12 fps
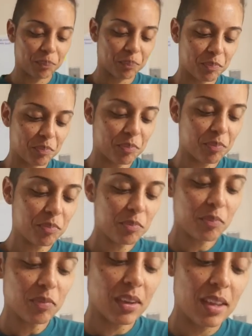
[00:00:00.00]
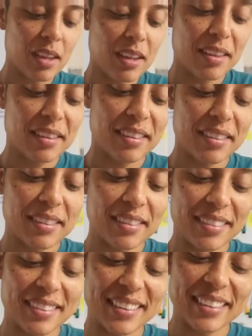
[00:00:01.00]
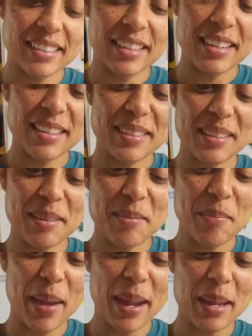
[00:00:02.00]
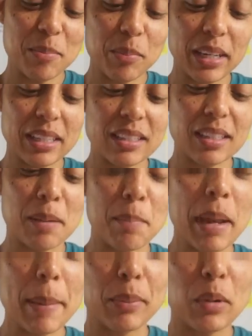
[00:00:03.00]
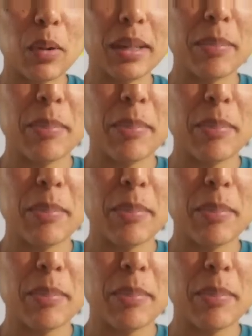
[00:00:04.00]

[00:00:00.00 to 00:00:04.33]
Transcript: There she goes. This is pan pizza, pepperoni